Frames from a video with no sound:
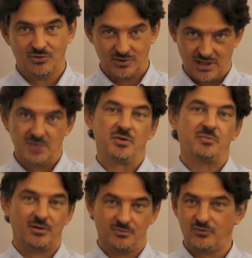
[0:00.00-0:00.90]
when the
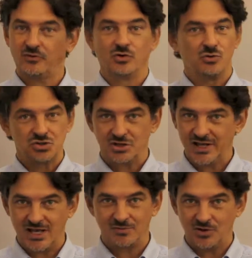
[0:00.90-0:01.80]
hippie revolution
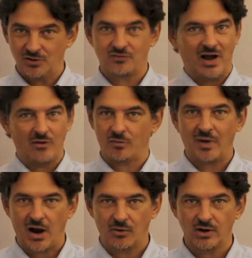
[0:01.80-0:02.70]
came, you know, flower
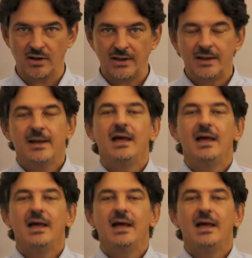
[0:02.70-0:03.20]
power.